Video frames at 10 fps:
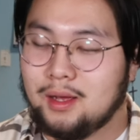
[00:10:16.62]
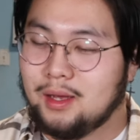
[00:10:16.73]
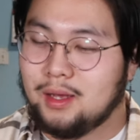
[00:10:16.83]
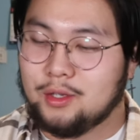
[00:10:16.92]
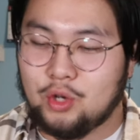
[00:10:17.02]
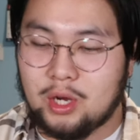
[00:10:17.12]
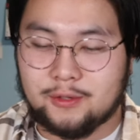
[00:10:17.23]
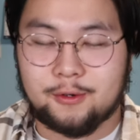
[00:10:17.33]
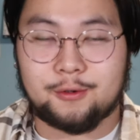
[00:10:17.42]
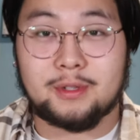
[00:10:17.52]

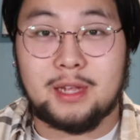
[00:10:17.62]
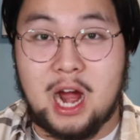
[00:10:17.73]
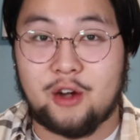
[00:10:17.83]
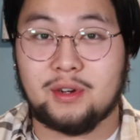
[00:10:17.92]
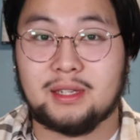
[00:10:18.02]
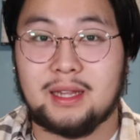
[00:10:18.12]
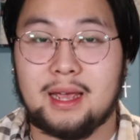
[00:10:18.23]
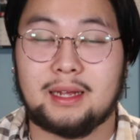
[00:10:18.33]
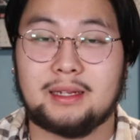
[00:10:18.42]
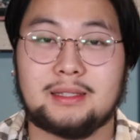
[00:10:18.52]
stressful, tiring day
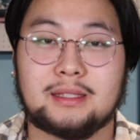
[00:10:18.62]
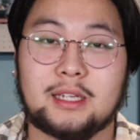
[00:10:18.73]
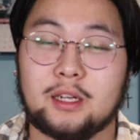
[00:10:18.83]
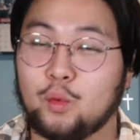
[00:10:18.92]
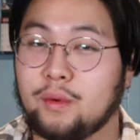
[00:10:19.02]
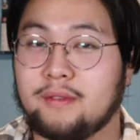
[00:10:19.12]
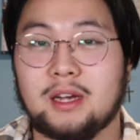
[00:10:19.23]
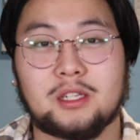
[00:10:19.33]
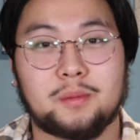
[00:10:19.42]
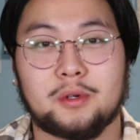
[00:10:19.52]
dealing with
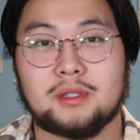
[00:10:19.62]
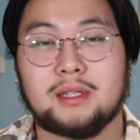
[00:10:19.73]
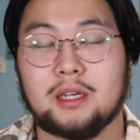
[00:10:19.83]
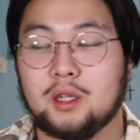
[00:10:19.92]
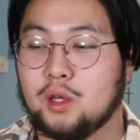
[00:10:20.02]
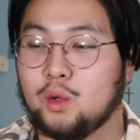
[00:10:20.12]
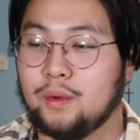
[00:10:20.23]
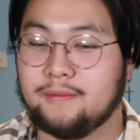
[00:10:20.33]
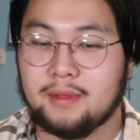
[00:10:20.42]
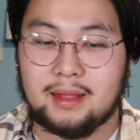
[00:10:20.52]
customers, dealing with
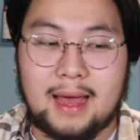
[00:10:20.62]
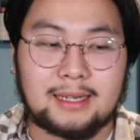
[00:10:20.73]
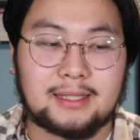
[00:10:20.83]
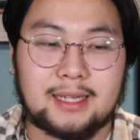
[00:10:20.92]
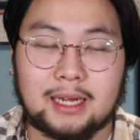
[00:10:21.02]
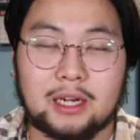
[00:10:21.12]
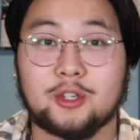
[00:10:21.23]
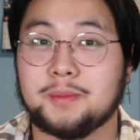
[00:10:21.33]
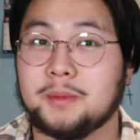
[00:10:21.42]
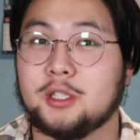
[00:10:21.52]
the last second Christmas
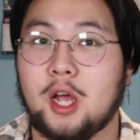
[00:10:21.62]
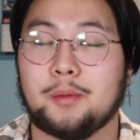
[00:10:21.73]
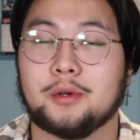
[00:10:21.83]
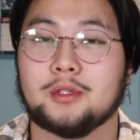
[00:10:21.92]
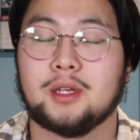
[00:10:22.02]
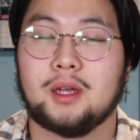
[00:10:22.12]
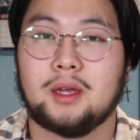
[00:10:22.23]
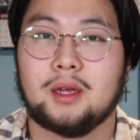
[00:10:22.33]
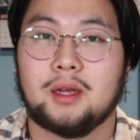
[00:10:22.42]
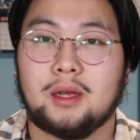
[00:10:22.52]
shoppers.
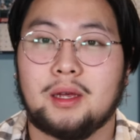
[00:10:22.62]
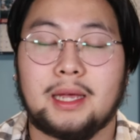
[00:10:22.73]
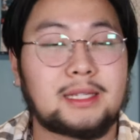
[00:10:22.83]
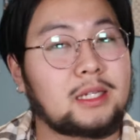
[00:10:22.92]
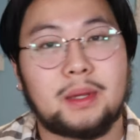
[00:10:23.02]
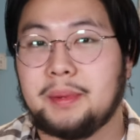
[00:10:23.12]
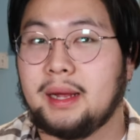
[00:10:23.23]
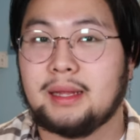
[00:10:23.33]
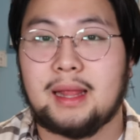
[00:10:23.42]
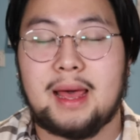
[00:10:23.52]
It's going to be a pain in the
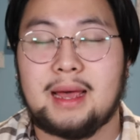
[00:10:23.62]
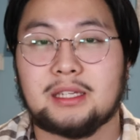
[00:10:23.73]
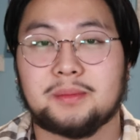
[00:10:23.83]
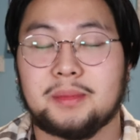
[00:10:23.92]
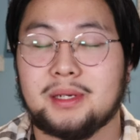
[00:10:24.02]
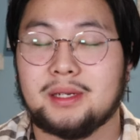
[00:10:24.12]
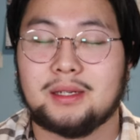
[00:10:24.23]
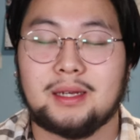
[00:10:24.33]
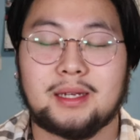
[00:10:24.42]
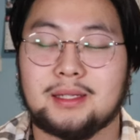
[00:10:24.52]
ass, but
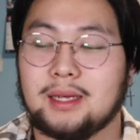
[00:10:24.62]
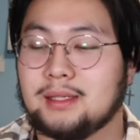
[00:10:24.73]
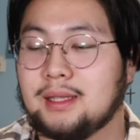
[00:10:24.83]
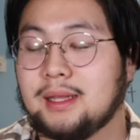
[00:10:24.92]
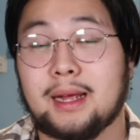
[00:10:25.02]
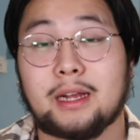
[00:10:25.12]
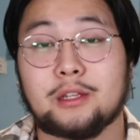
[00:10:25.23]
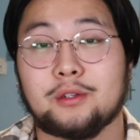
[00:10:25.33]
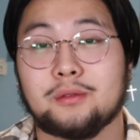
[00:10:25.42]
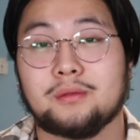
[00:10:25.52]
it's nothing I can do.
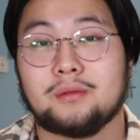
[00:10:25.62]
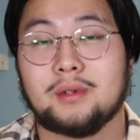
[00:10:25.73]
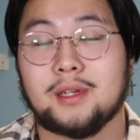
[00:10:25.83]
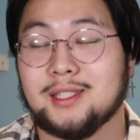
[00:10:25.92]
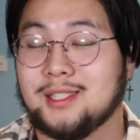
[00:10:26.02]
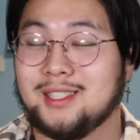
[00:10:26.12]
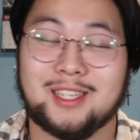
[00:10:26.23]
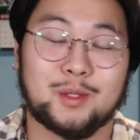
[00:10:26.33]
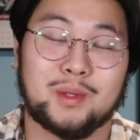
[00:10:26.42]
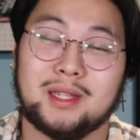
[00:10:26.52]
It just is
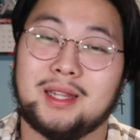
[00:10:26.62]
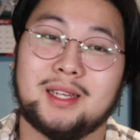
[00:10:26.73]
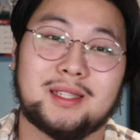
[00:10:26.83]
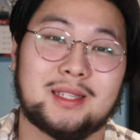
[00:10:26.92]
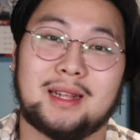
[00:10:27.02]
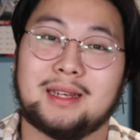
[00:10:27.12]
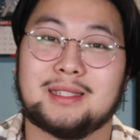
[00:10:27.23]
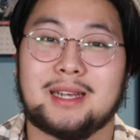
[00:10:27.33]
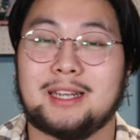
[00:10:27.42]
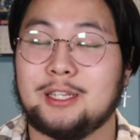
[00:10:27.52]
what it is, and I just got to
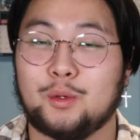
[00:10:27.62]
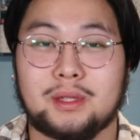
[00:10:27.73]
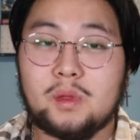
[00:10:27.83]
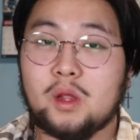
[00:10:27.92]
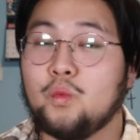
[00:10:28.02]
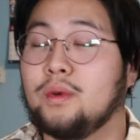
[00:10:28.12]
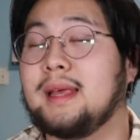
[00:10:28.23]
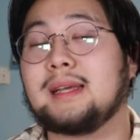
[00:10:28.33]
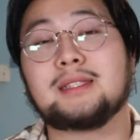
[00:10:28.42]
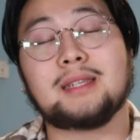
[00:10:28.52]
deal with it. With that
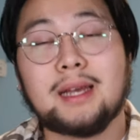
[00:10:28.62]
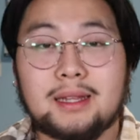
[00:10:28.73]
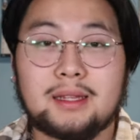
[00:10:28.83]
said,